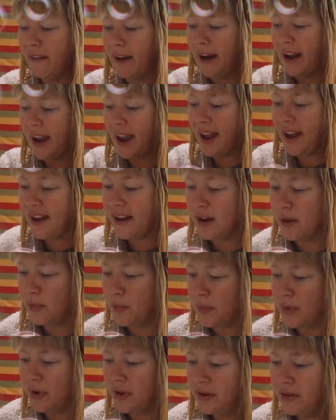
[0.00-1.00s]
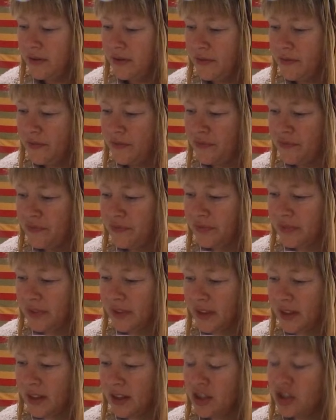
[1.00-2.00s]
I am,
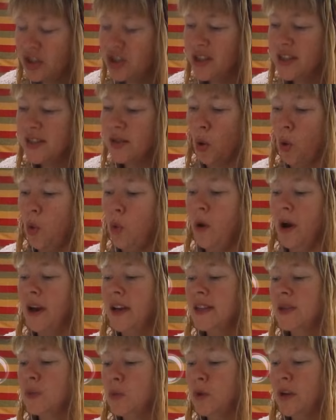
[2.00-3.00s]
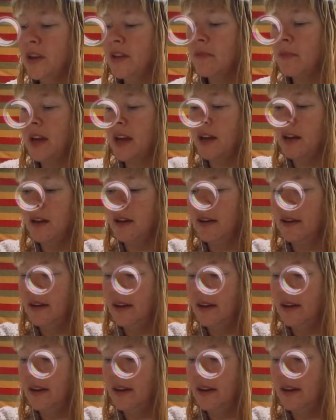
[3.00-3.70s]
she's always with me.